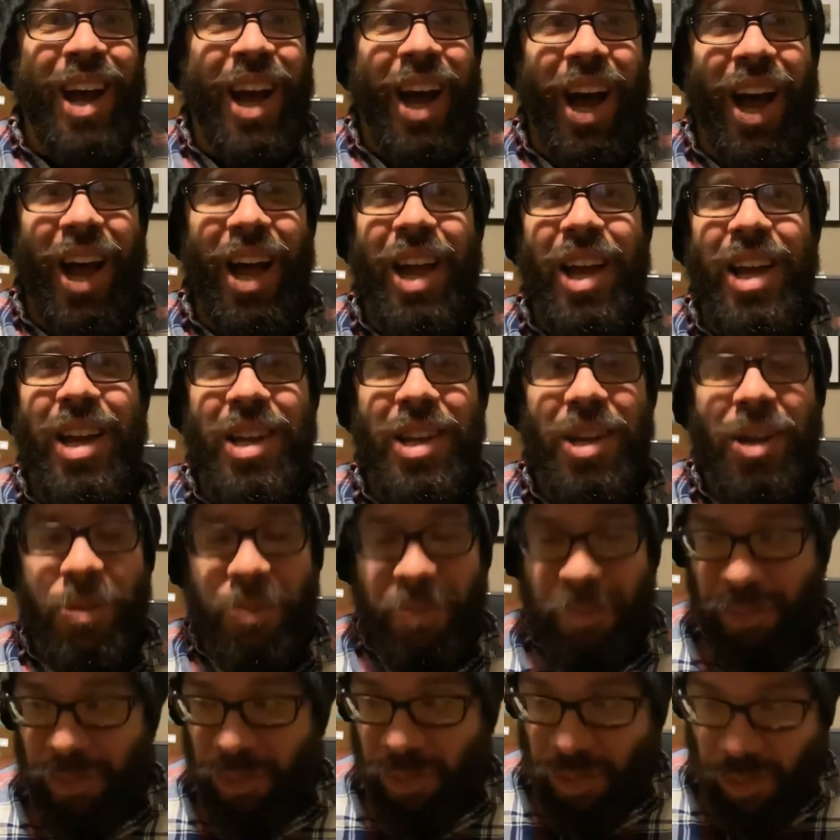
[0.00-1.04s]

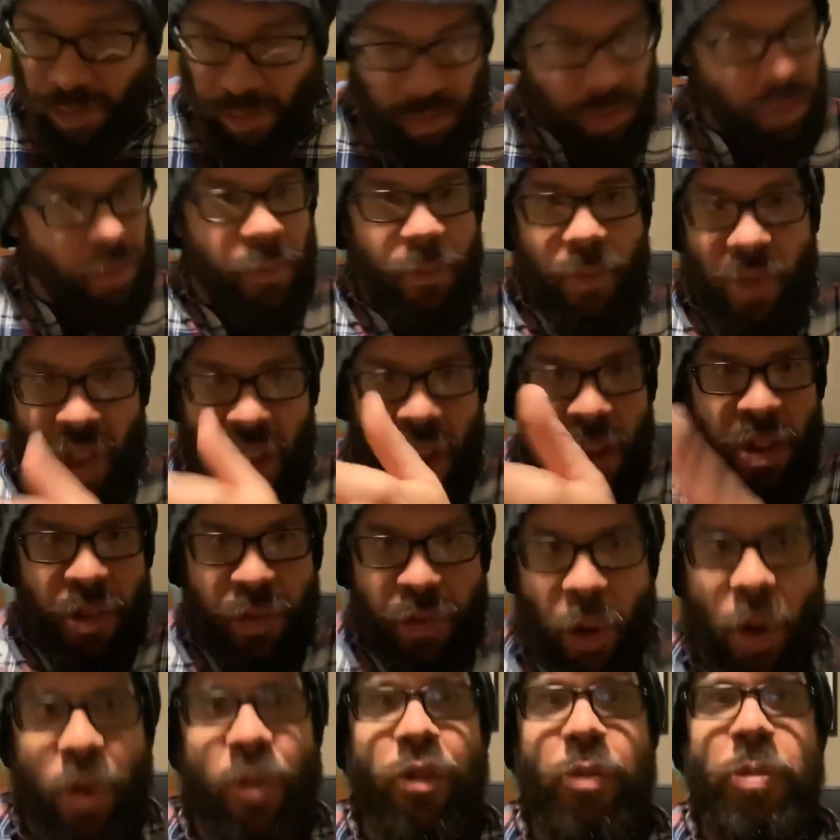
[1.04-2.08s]
In the
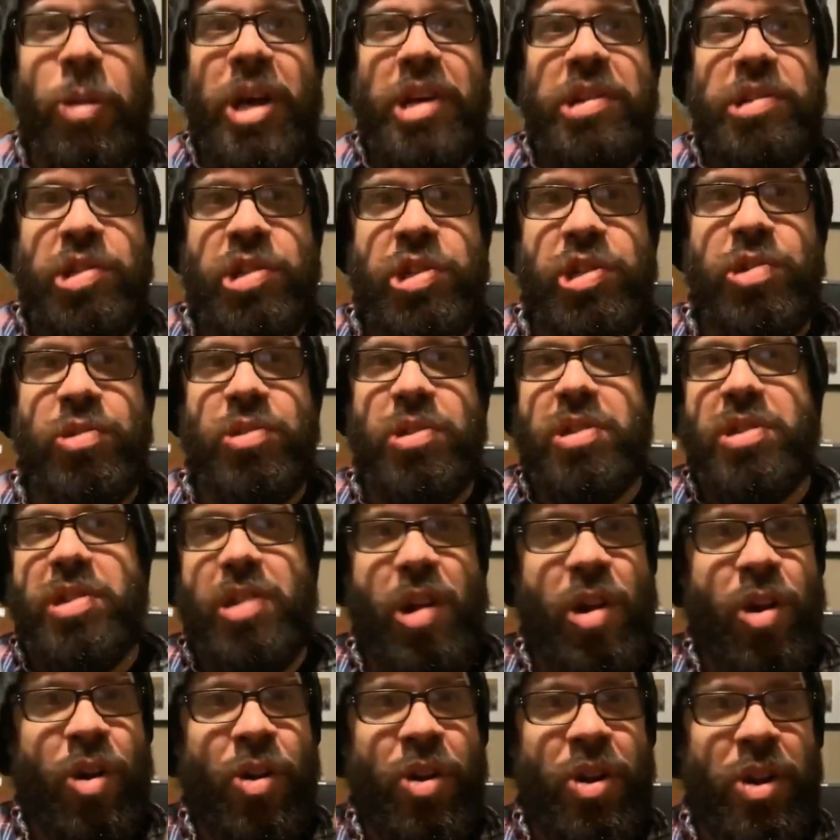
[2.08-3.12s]
Fall River Massachusetts
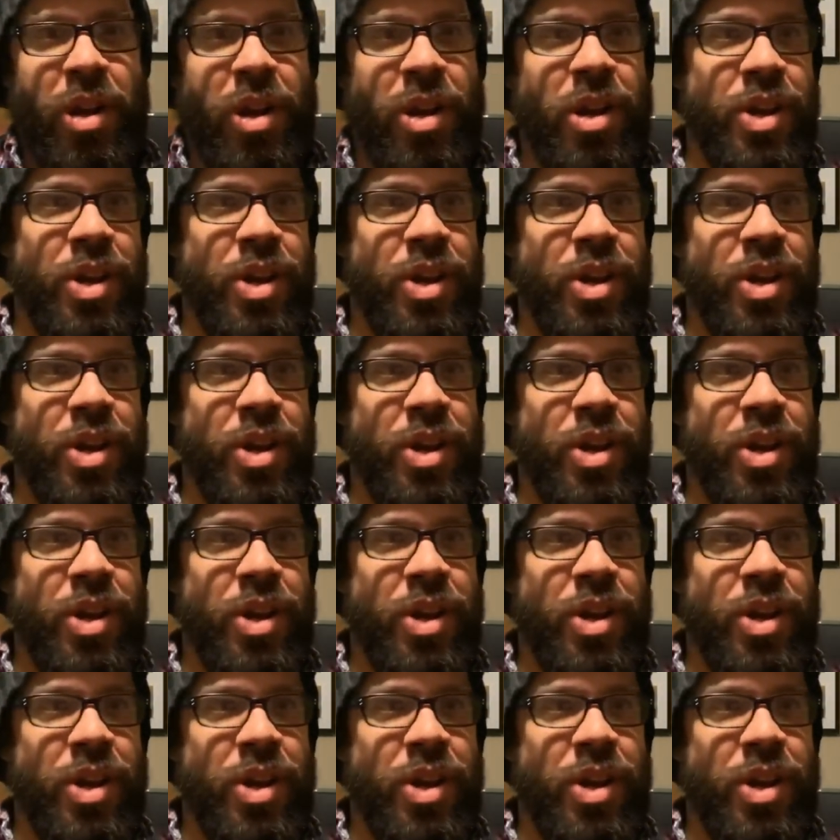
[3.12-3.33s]
area,